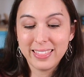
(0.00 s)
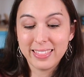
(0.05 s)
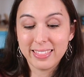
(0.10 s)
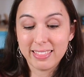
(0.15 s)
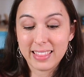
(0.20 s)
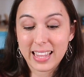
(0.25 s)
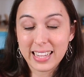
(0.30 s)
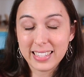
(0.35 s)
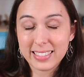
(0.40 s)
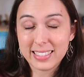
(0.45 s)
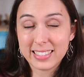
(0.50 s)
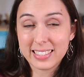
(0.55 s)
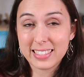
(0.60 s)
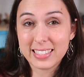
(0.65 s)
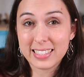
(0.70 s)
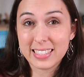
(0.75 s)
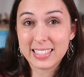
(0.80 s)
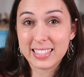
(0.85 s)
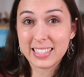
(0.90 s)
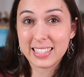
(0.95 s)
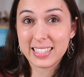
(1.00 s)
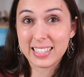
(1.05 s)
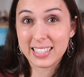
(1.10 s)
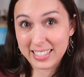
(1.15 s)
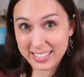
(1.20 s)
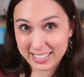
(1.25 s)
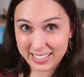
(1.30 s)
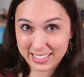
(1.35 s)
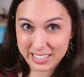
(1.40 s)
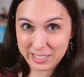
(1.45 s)
Let's
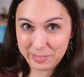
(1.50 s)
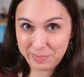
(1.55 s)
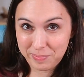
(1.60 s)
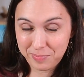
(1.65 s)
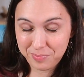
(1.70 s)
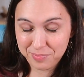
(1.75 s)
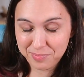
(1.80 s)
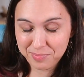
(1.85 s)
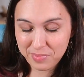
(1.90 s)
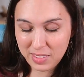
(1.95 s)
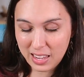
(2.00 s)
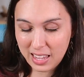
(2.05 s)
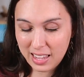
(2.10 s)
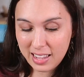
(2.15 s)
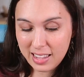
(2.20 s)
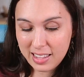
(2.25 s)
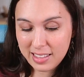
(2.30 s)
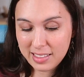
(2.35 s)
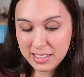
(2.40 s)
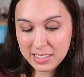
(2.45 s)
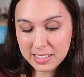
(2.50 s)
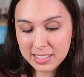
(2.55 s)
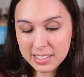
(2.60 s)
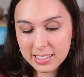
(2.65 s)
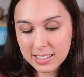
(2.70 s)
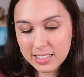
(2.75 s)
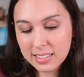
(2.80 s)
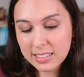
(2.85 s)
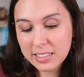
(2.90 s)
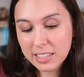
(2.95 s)
eat. This
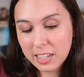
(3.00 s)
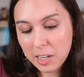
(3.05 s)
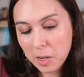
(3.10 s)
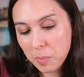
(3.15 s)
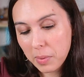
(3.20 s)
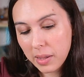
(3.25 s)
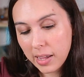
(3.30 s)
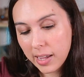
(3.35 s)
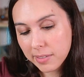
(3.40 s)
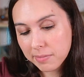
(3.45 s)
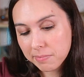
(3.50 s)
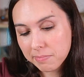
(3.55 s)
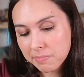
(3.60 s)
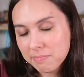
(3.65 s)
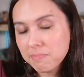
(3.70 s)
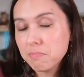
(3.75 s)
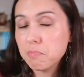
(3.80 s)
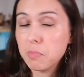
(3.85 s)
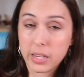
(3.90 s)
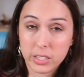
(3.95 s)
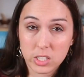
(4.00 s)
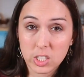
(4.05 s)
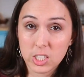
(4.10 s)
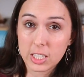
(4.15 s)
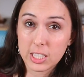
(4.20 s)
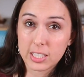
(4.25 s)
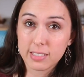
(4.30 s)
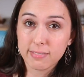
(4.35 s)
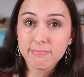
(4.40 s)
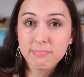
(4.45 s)
is a little bit
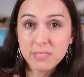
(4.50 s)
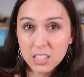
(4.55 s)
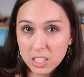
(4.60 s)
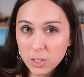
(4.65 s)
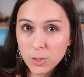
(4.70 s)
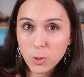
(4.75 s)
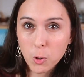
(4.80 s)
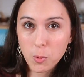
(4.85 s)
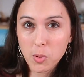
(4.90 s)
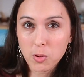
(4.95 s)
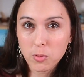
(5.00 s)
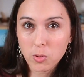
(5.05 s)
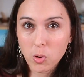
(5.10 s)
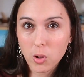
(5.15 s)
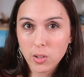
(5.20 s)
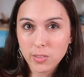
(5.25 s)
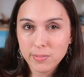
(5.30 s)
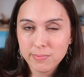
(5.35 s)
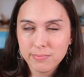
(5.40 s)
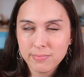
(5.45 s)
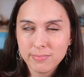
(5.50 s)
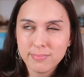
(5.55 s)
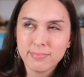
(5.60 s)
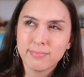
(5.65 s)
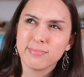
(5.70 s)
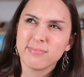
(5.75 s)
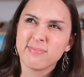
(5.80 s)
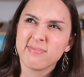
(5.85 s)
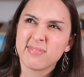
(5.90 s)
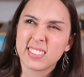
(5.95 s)
messier than a normal roll,
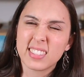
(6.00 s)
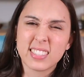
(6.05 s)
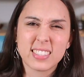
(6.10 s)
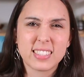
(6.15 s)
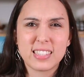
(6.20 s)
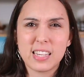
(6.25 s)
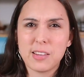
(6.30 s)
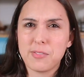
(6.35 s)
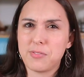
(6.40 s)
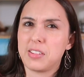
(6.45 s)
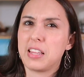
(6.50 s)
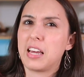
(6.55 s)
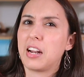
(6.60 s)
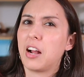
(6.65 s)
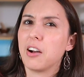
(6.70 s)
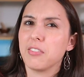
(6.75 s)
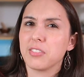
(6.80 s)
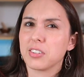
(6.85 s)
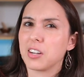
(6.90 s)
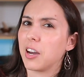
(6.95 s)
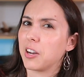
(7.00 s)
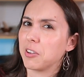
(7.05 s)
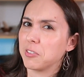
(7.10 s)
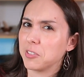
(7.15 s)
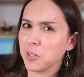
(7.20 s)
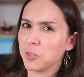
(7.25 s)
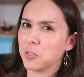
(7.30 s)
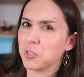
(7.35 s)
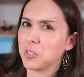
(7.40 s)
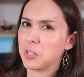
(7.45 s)
except for that avocado
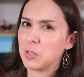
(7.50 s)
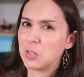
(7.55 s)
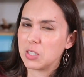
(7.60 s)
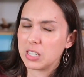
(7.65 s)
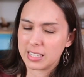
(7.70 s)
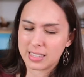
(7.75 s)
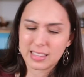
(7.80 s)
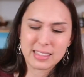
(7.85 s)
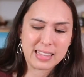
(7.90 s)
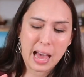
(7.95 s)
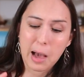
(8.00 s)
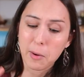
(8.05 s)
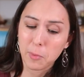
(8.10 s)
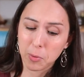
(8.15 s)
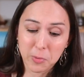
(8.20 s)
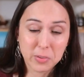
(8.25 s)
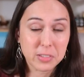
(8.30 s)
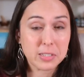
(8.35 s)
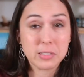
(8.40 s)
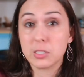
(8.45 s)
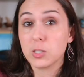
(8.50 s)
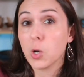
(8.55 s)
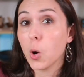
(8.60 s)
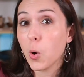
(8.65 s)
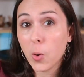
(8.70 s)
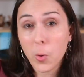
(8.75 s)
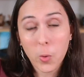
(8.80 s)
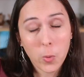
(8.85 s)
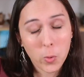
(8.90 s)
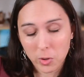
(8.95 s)
toast sushi. That one was a
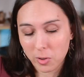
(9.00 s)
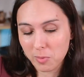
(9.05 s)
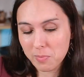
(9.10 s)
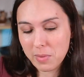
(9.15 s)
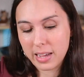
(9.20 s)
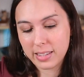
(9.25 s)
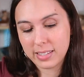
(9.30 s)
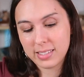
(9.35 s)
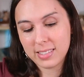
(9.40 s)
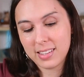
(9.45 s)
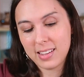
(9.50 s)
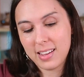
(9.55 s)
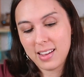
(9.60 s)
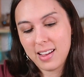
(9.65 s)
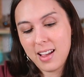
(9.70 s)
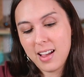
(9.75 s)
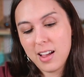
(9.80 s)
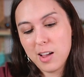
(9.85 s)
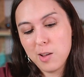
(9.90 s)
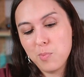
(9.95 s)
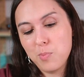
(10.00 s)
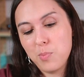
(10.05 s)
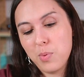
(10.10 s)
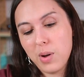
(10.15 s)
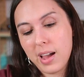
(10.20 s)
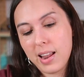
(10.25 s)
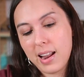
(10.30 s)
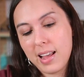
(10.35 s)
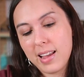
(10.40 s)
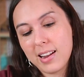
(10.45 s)
total mess.
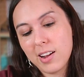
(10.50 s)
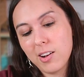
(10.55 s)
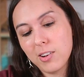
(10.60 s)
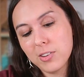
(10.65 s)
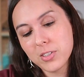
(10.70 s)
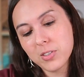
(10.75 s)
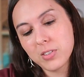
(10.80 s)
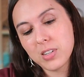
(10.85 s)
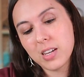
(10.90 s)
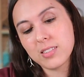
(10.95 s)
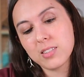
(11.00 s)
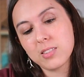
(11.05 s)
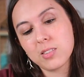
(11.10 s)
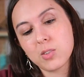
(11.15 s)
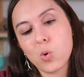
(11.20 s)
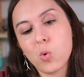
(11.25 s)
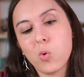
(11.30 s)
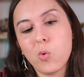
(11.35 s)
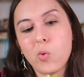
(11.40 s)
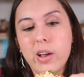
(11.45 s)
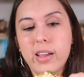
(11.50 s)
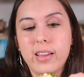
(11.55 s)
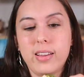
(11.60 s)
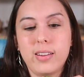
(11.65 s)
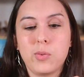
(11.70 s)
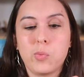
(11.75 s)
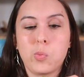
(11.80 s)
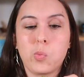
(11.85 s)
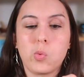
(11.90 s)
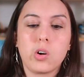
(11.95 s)
But it also doesn't
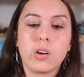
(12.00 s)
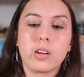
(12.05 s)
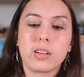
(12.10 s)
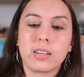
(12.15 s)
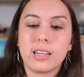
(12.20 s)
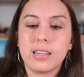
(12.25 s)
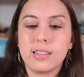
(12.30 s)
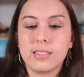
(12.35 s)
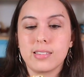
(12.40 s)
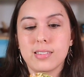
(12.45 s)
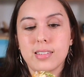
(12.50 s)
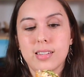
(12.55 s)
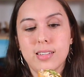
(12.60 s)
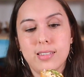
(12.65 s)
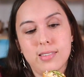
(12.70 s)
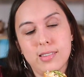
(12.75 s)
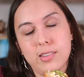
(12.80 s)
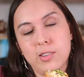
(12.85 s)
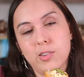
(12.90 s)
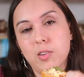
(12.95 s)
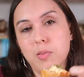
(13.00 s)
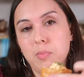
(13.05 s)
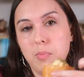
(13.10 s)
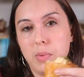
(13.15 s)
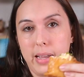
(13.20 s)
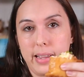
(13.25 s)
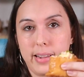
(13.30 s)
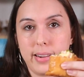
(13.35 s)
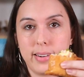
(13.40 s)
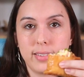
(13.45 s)
quite work as a single
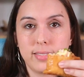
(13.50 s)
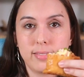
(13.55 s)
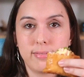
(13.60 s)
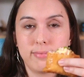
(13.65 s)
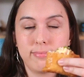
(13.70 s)
bite.